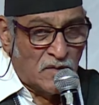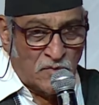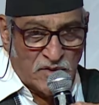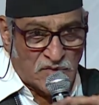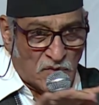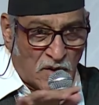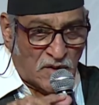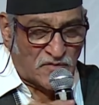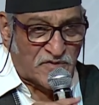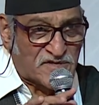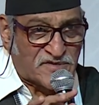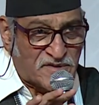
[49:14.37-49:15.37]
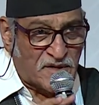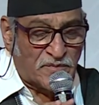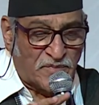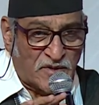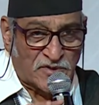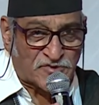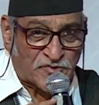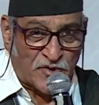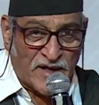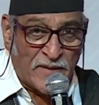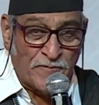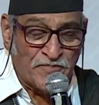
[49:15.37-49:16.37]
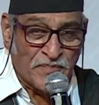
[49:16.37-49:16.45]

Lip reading: which all of us see, because today,